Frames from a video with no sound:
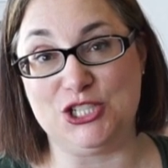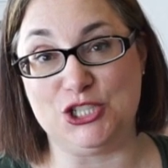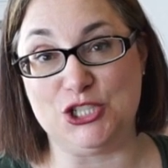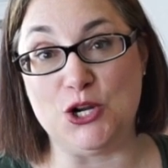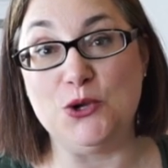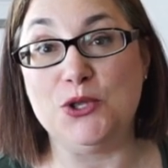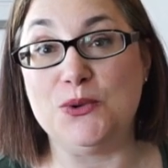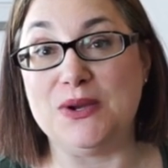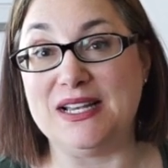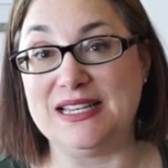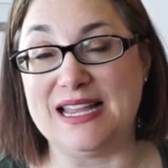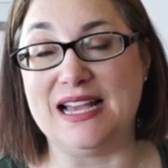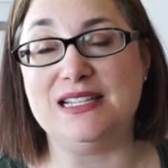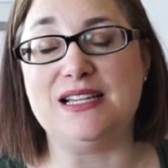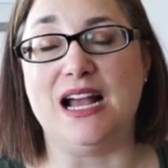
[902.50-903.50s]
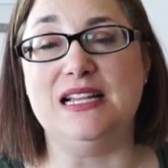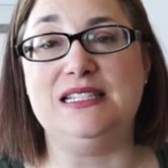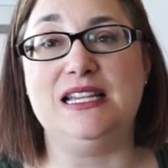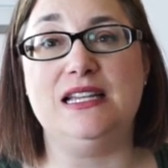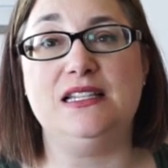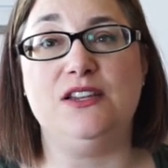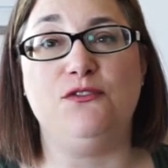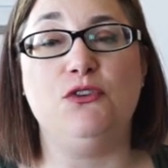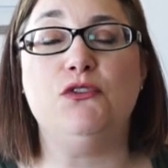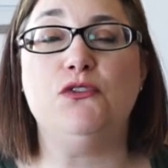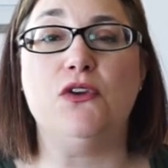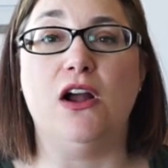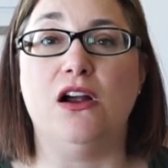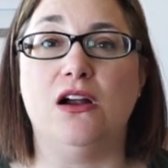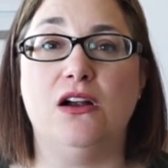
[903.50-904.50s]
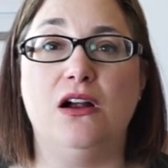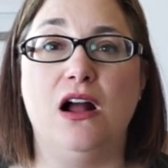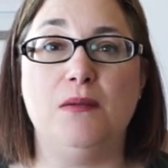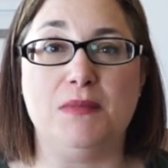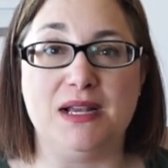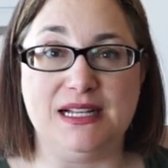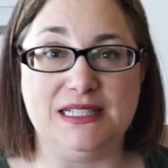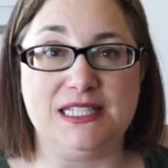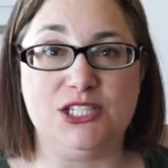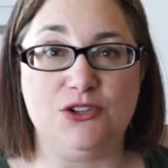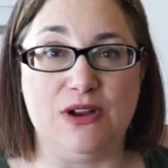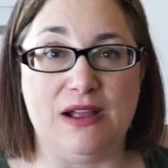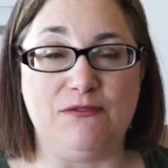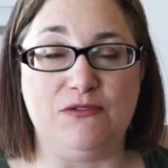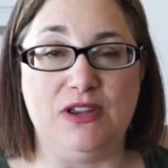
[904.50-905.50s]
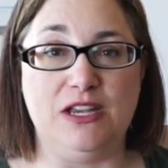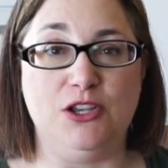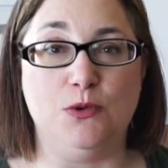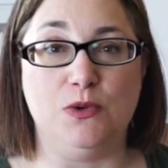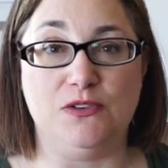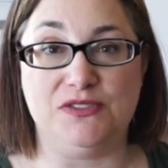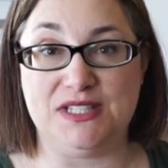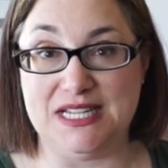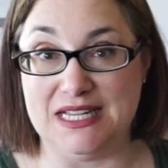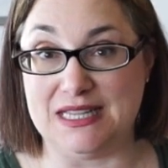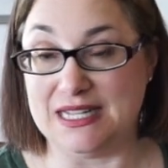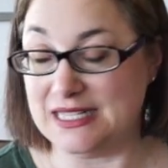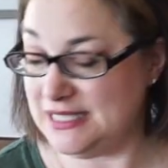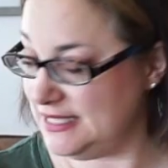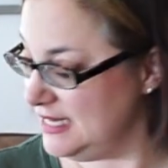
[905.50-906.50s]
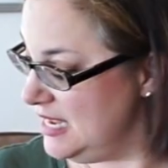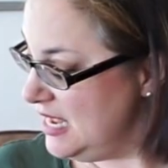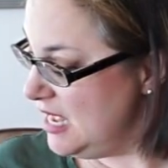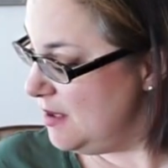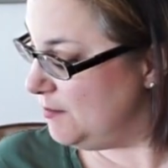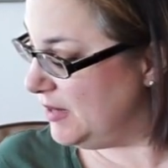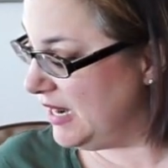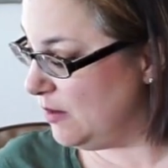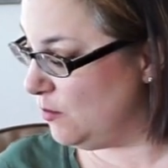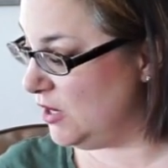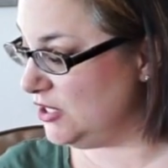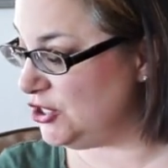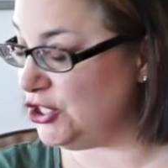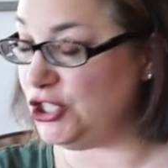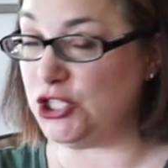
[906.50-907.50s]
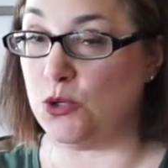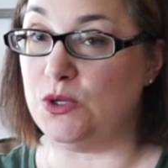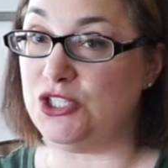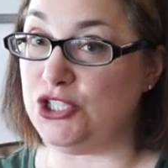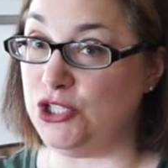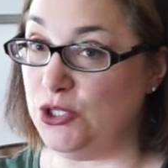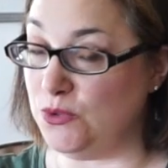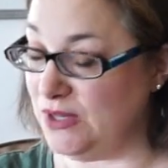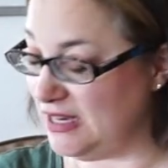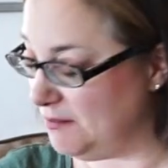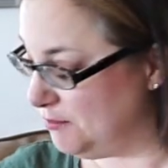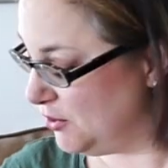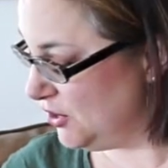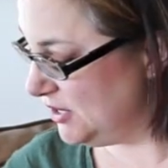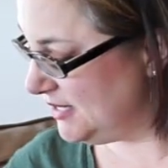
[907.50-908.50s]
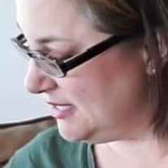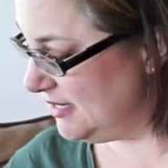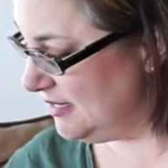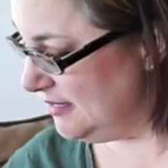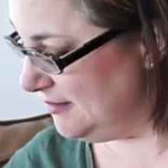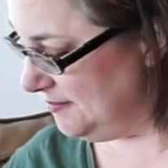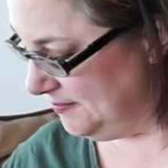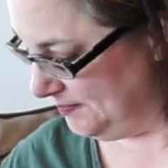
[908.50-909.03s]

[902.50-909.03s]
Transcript: to show you it yet. I did. If you are on my Instagram feed, you would have seen this, but I want to show it to you in person.